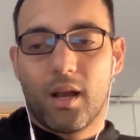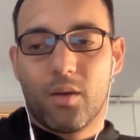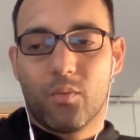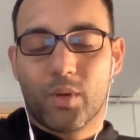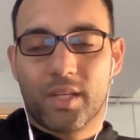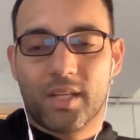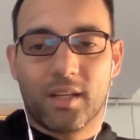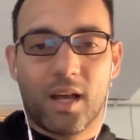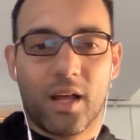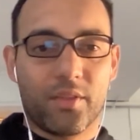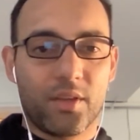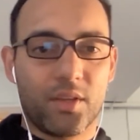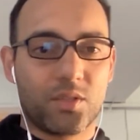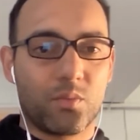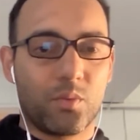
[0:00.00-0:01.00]
We did
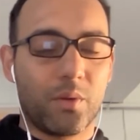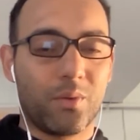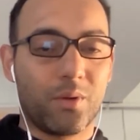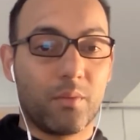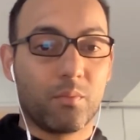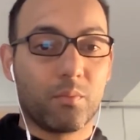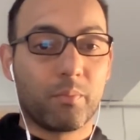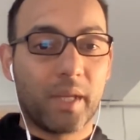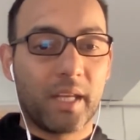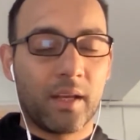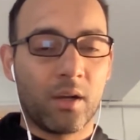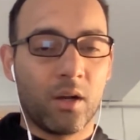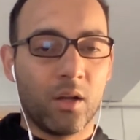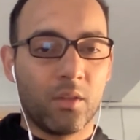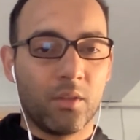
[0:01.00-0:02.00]
others. We were bidding
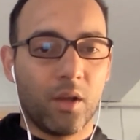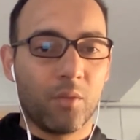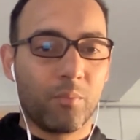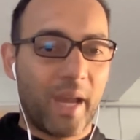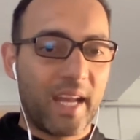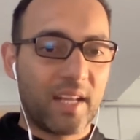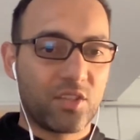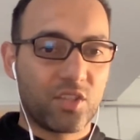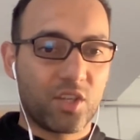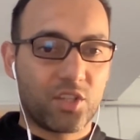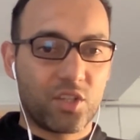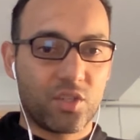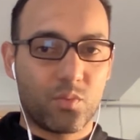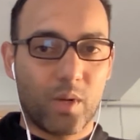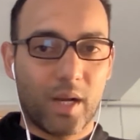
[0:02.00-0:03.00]
on paid
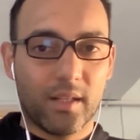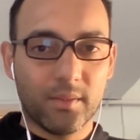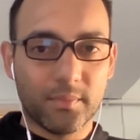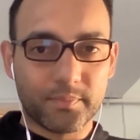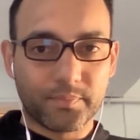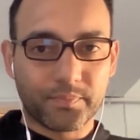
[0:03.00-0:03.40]
search as well.